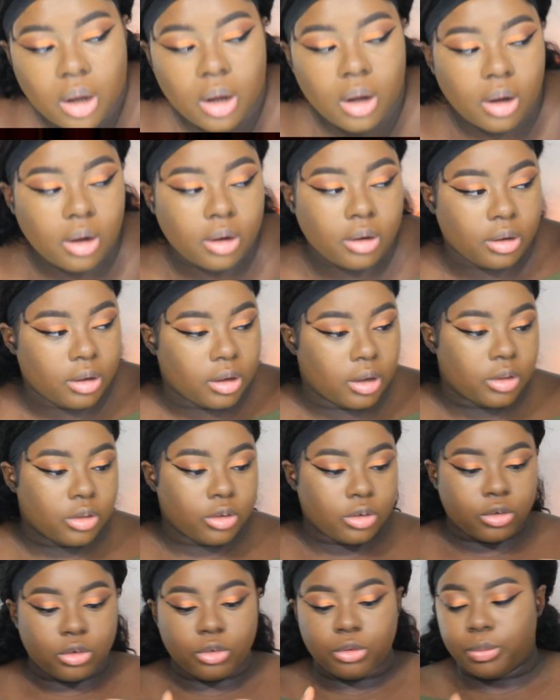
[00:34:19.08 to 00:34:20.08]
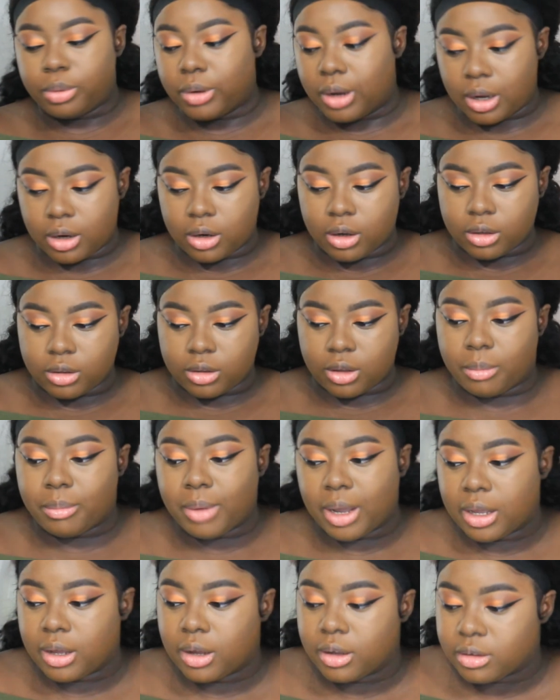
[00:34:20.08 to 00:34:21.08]
Another new product that my
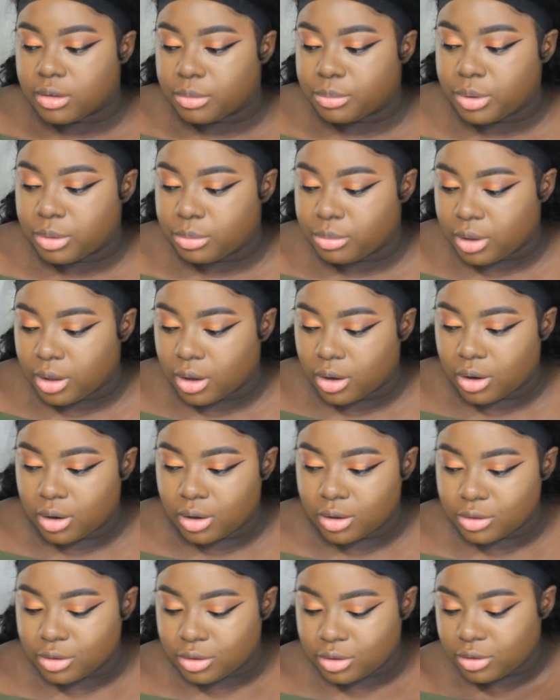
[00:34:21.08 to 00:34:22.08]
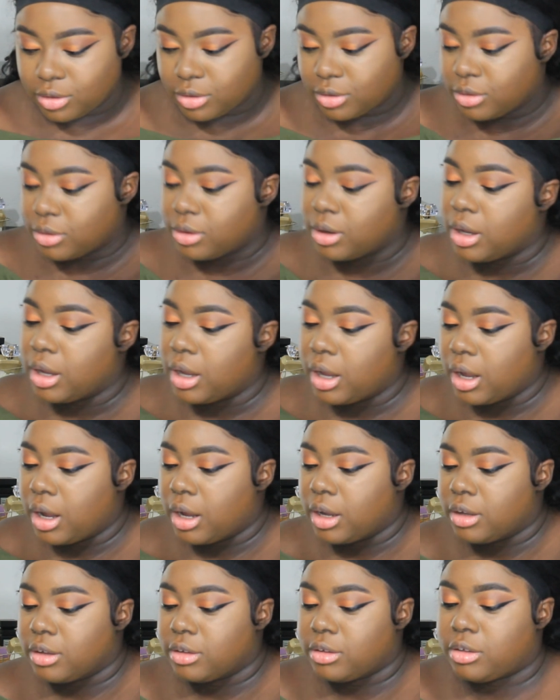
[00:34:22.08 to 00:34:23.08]
cousin put me on to.
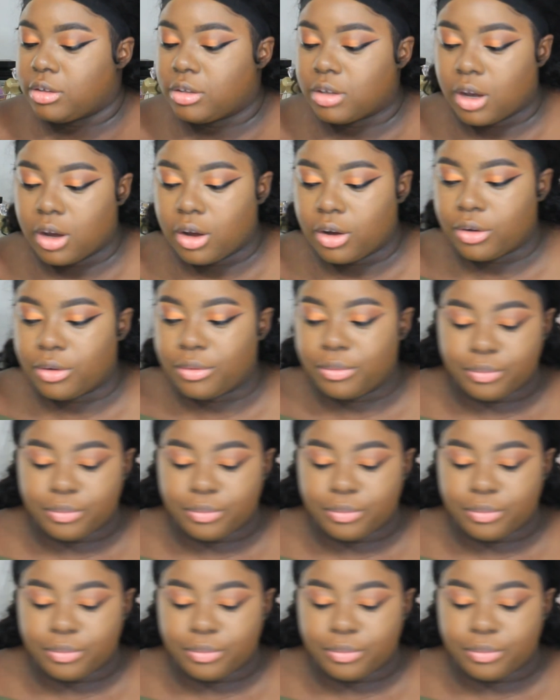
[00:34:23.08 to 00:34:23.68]
So,